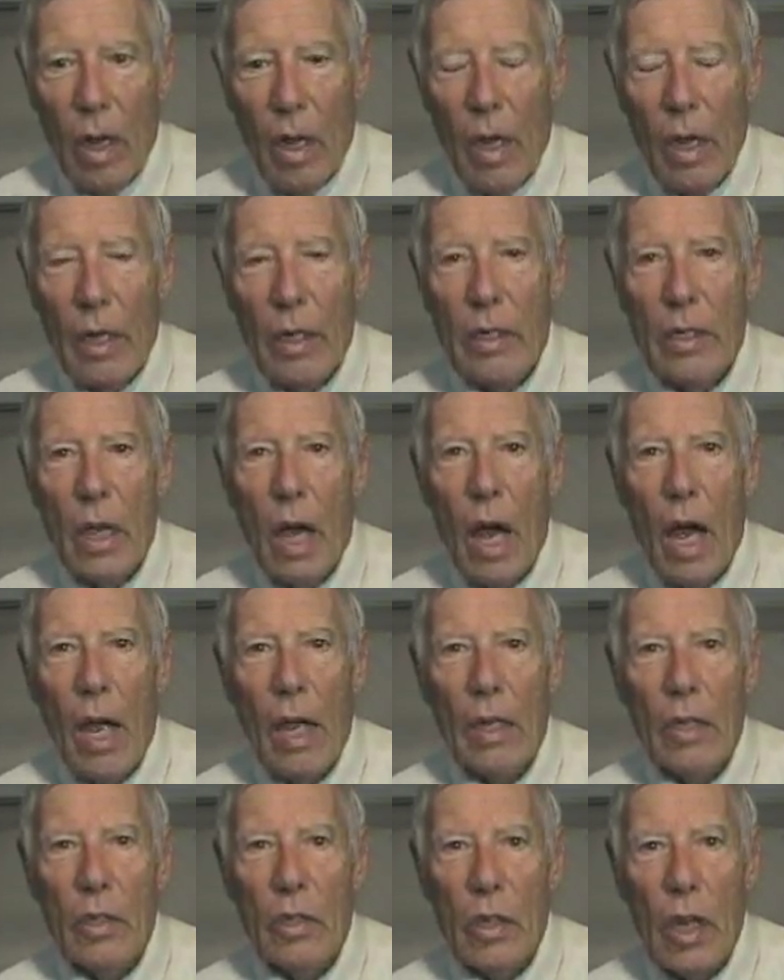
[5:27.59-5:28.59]
He
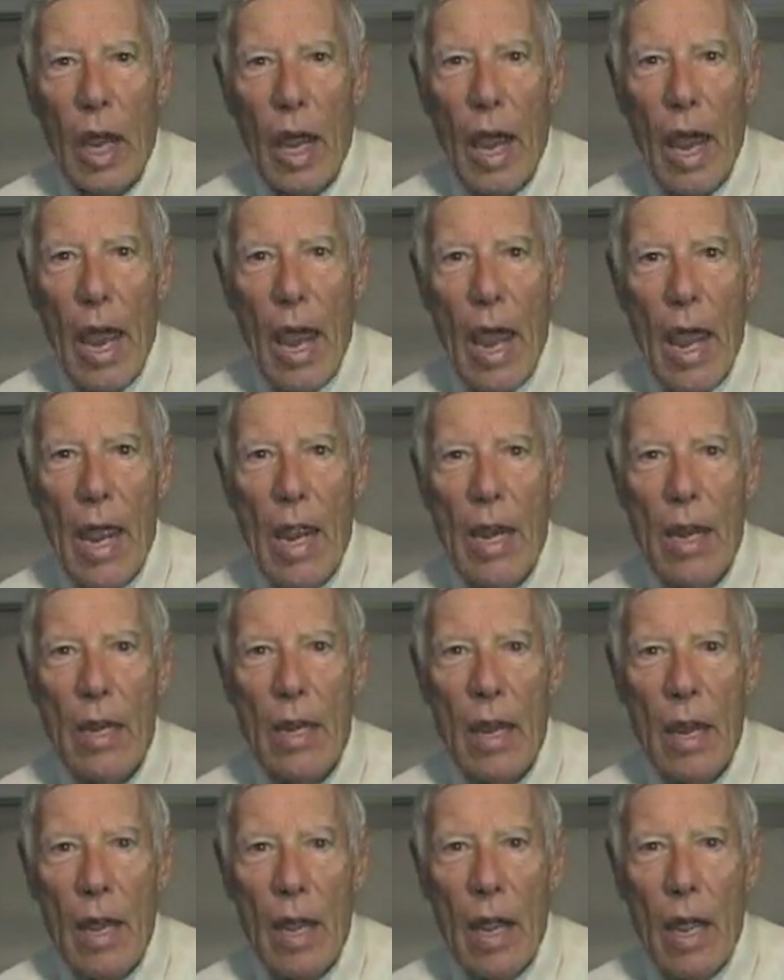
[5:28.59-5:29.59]
dies,
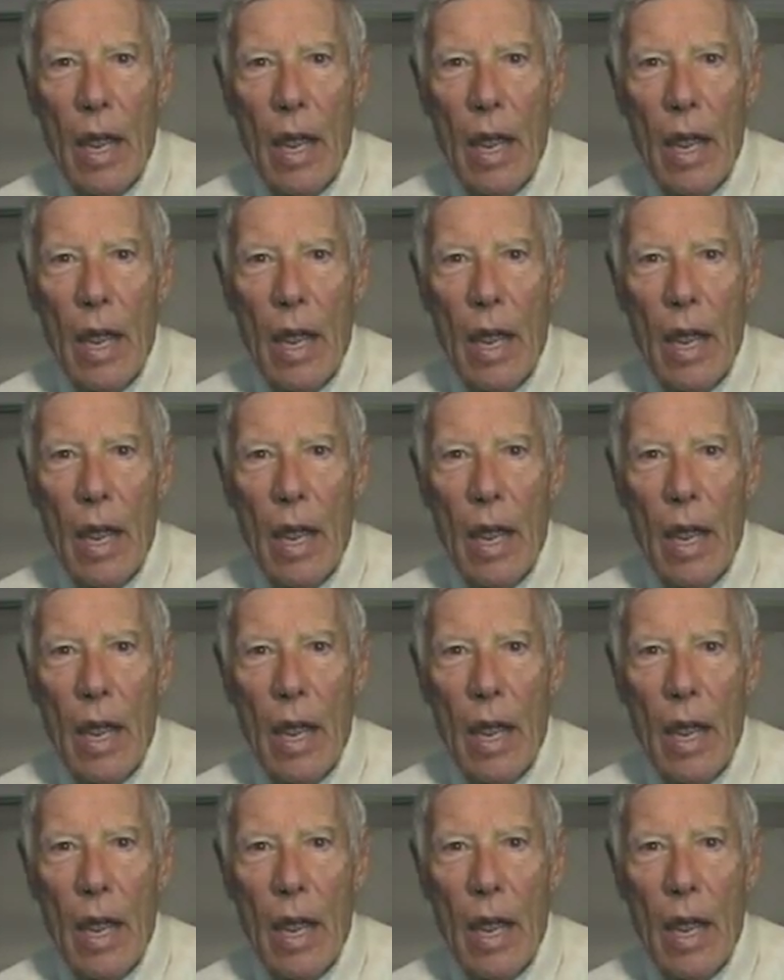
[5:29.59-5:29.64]
and